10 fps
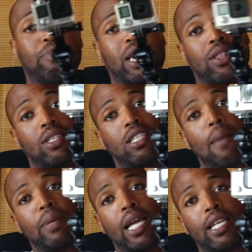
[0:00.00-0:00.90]
to pick this
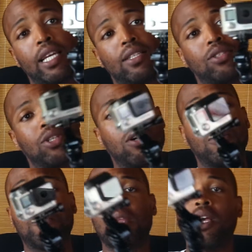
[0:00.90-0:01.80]
up, and I did.
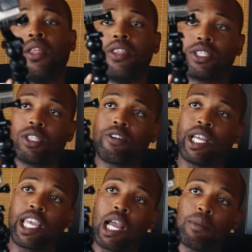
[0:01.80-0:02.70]
So this is a
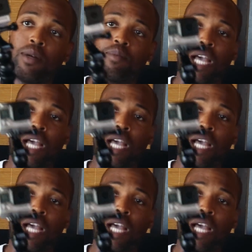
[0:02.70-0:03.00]
great camera.